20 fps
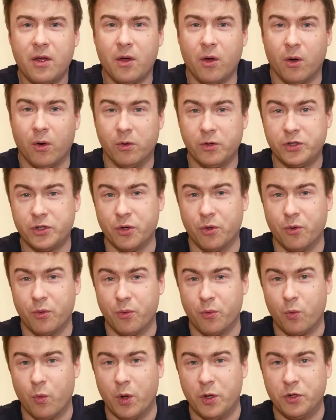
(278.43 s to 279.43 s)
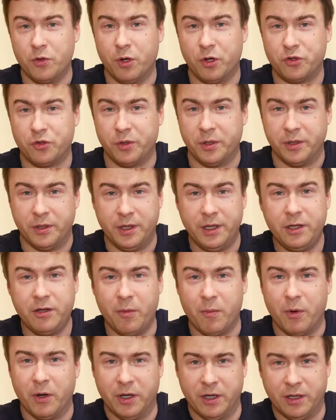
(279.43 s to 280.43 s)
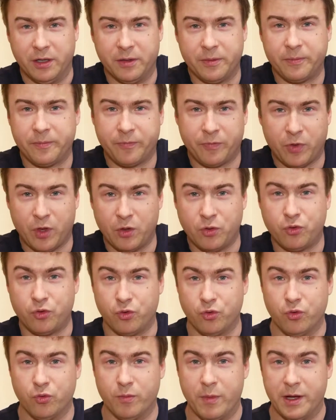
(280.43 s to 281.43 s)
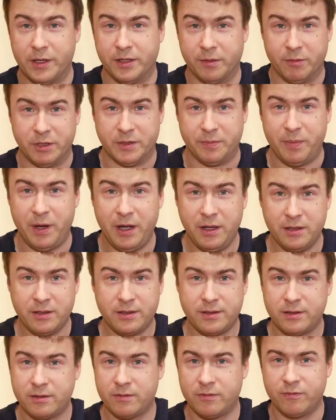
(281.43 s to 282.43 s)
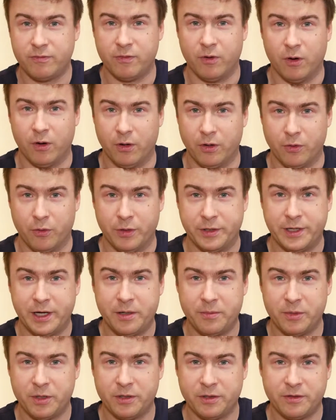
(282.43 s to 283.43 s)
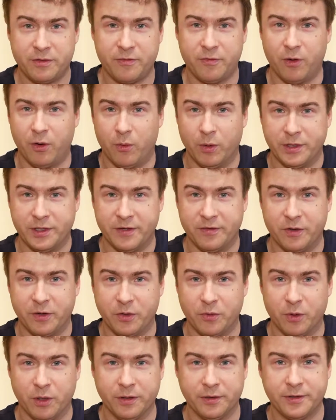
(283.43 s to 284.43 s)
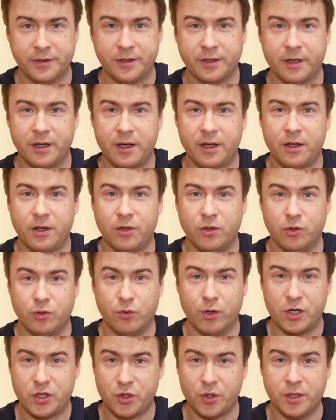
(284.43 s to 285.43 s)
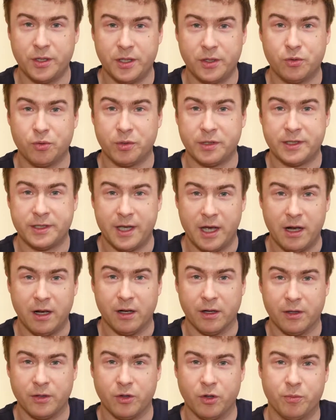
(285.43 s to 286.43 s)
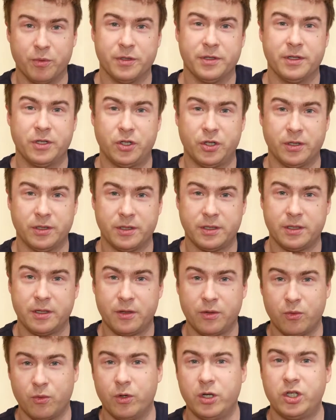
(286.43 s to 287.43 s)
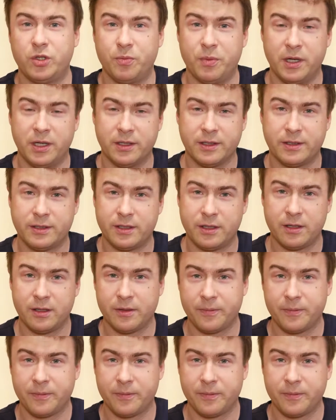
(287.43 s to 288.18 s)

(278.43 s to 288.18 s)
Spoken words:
Also, when you actually need the money to make some expense for your retirement, for whatever you want, you actually need to sell your positions, which means